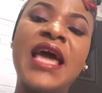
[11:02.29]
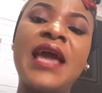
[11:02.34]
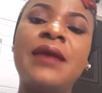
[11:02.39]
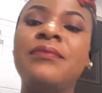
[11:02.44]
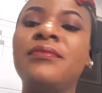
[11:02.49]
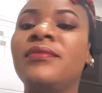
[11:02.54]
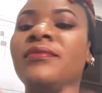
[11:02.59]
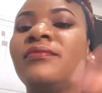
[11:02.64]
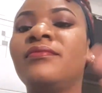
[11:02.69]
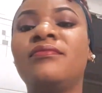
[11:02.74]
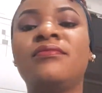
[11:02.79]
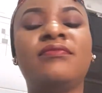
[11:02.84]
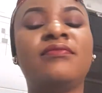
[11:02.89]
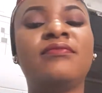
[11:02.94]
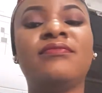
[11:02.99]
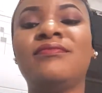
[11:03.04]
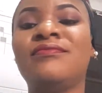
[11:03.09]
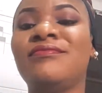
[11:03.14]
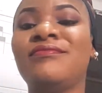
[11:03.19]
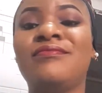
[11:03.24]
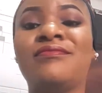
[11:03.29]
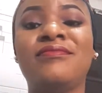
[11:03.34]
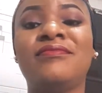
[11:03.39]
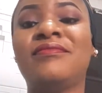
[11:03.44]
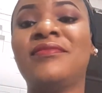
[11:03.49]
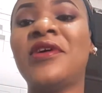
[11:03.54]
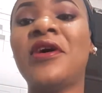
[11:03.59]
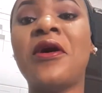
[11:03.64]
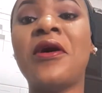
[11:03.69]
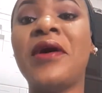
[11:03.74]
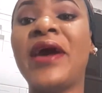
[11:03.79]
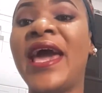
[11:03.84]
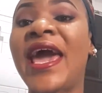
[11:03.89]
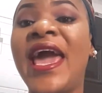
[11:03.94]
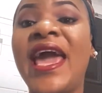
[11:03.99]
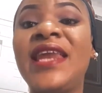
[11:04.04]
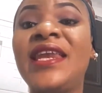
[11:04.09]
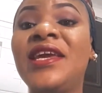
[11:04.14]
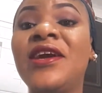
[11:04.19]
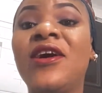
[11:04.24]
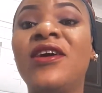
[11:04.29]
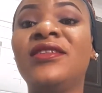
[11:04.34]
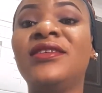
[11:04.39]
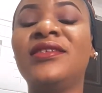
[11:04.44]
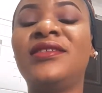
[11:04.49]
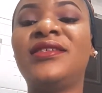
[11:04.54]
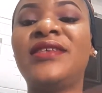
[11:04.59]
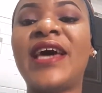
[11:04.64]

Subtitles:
time, or any other